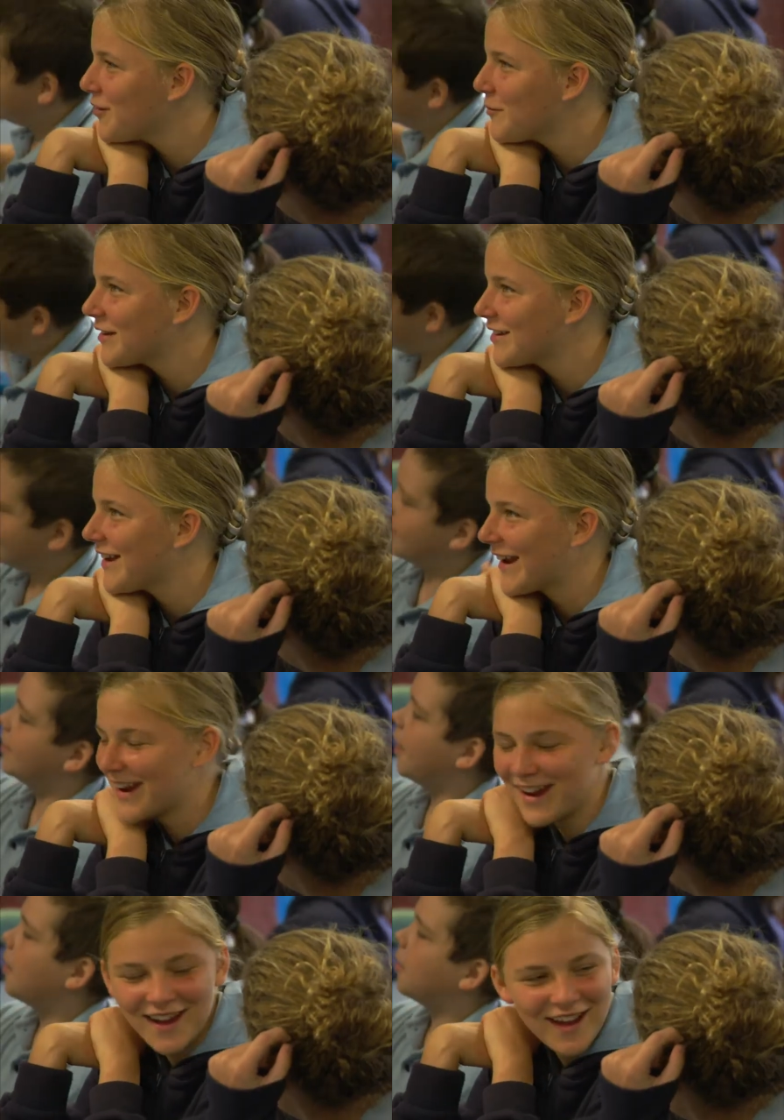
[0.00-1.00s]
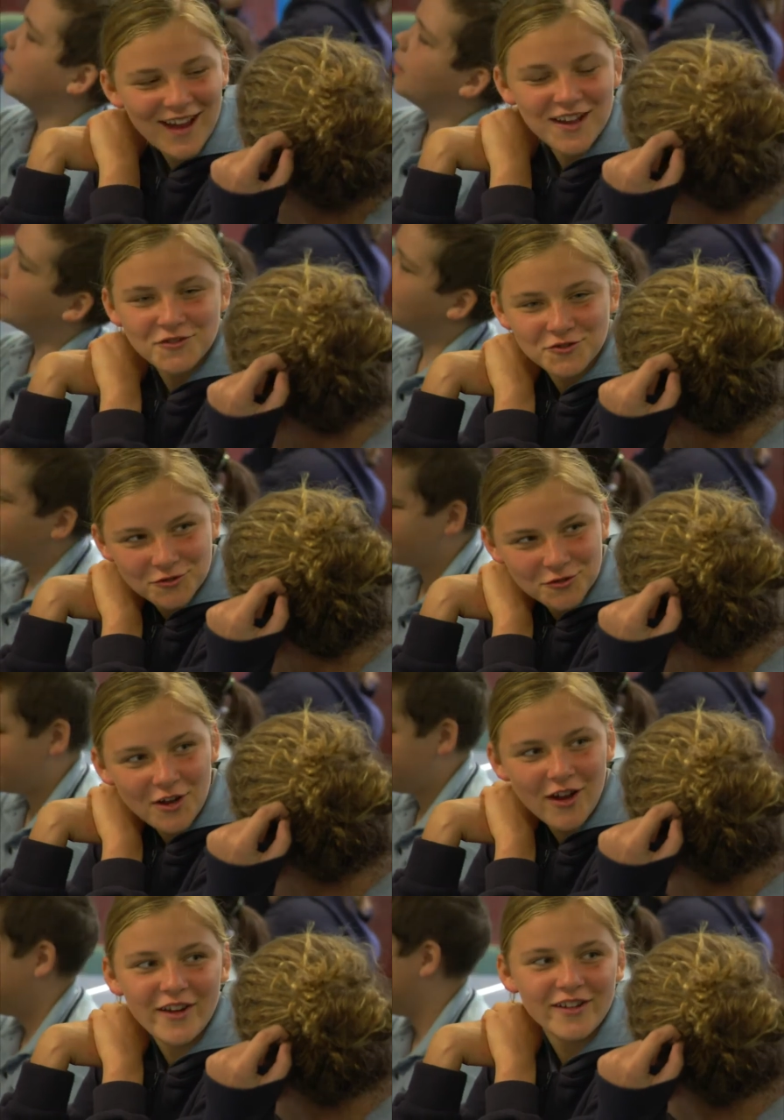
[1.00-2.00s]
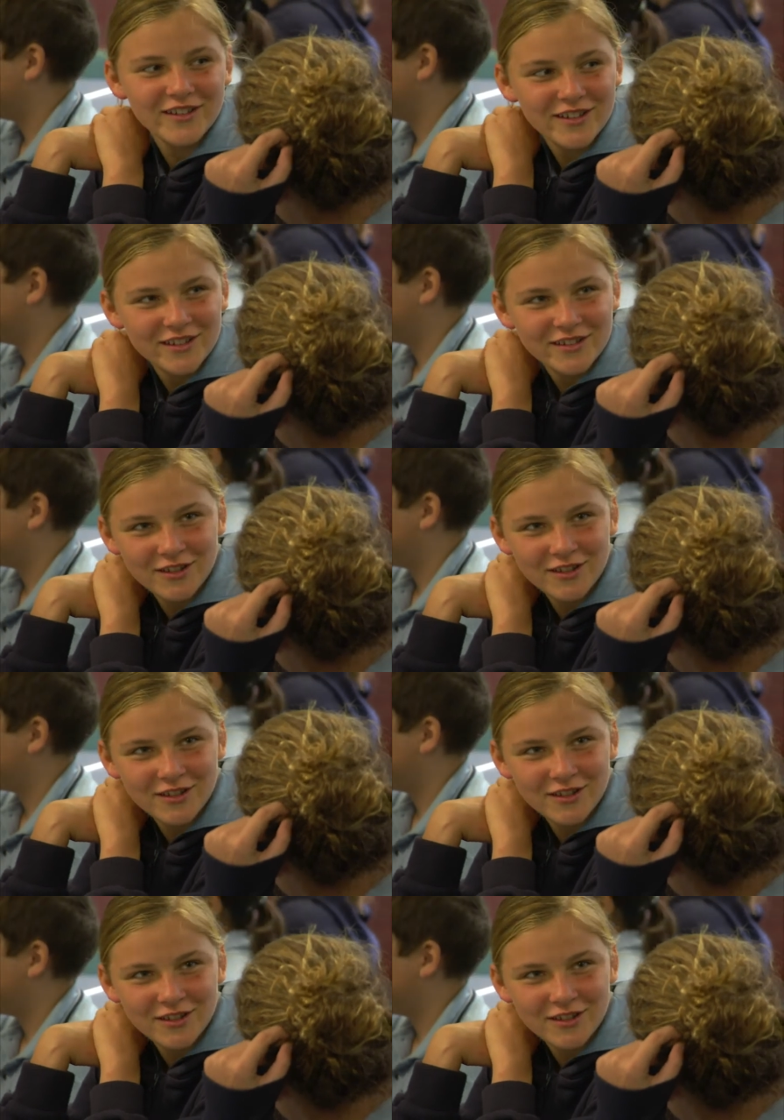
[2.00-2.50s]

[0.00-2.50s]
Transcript: it is impressively a core subject for